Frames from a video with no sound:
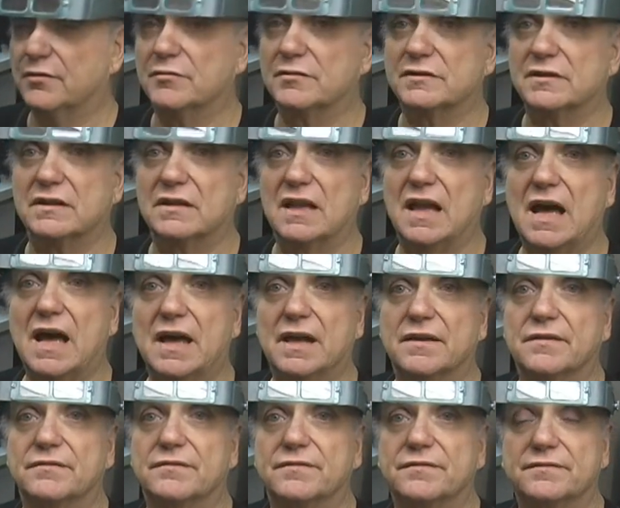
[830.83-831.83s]
was a lot
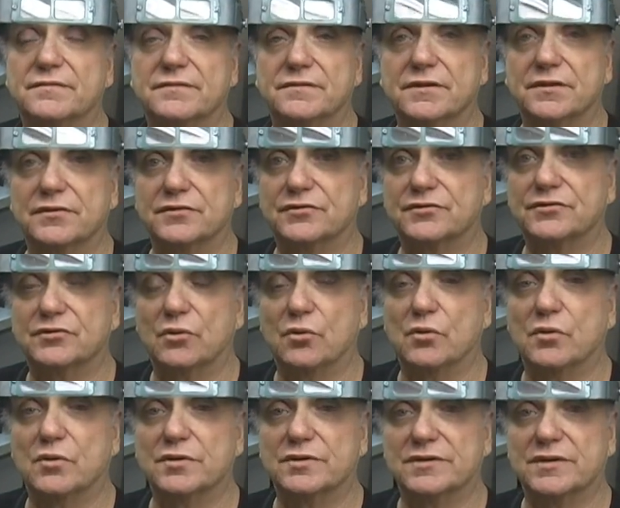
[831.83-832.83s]
of little
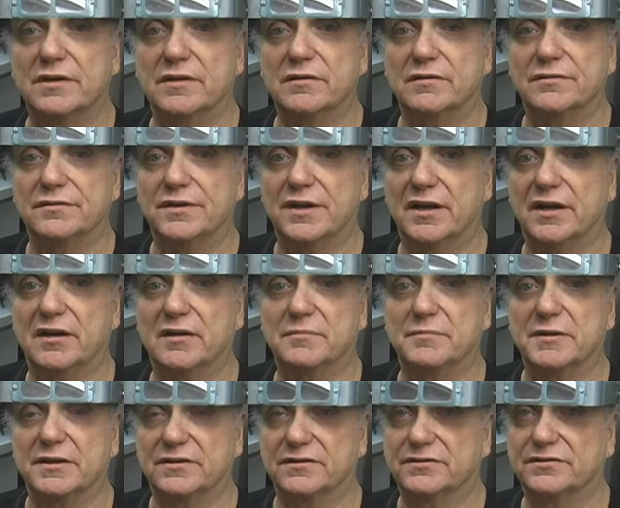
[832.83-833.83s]
stores here and there
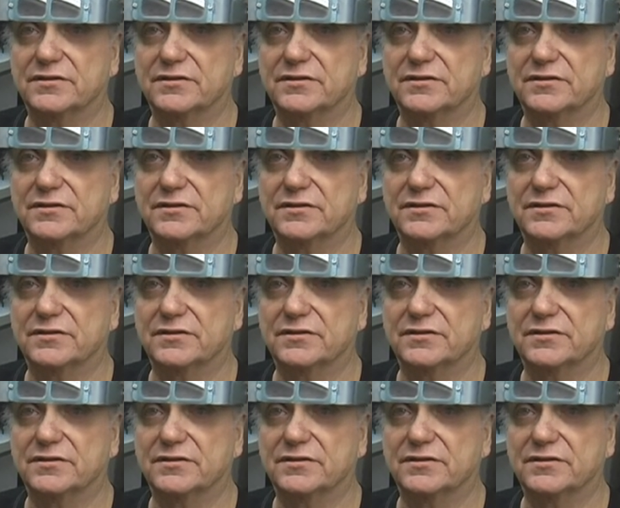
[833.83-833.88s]
because